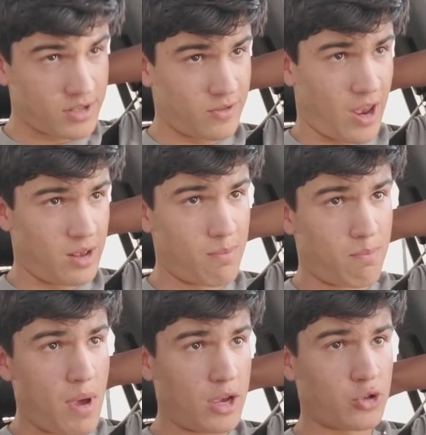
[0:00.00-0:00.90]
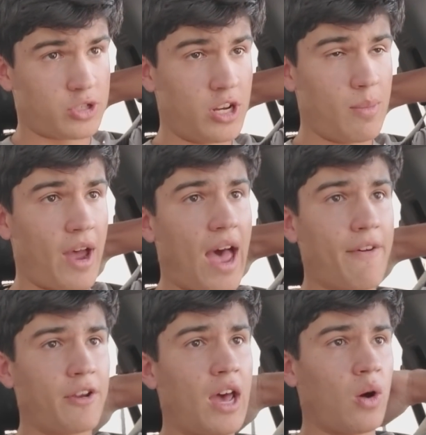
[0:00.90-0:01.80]
any major city by
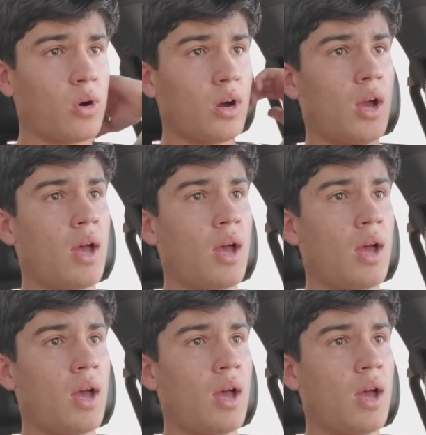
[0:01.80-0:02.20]
half an hour,